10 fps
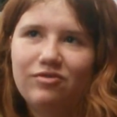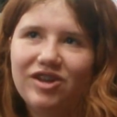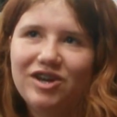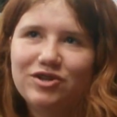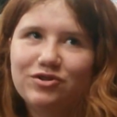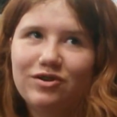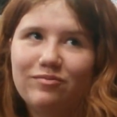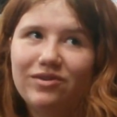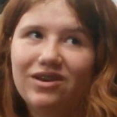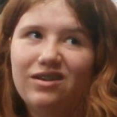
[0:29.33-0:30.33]
Play
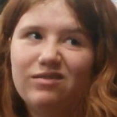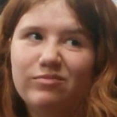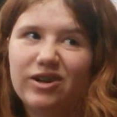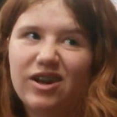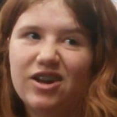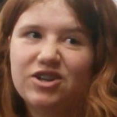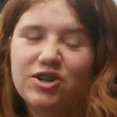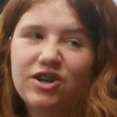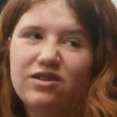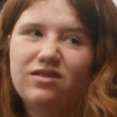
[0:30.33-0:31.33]
trumpet and
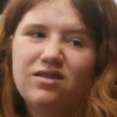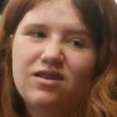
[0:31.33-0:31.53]
percussion.